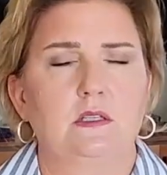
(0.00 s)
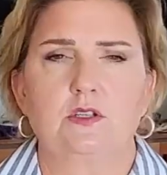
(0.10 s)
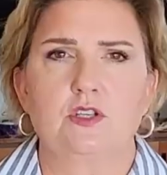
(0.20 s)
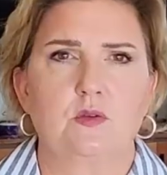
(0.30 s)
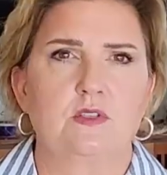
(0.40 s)

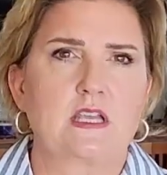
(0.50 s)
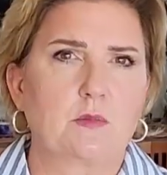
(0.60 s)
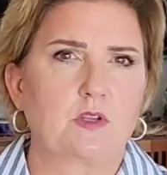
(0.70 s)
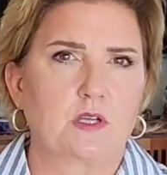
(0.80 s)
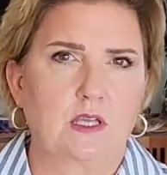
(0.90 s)
She was
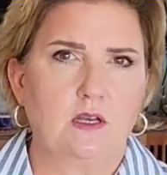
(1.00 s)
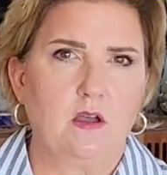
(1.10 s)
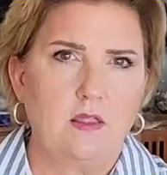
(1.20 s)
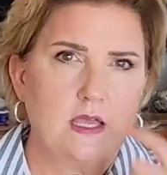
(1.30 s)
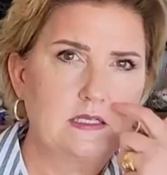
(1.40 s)
able to get
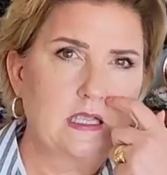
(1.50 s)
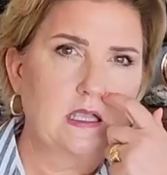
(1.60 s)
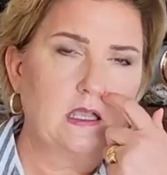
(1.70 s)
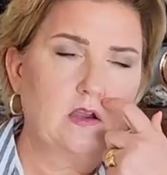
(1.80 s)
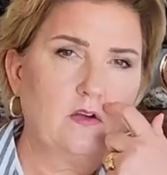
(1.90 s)
all that
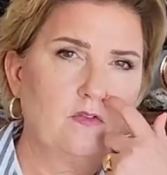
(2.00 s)
taken care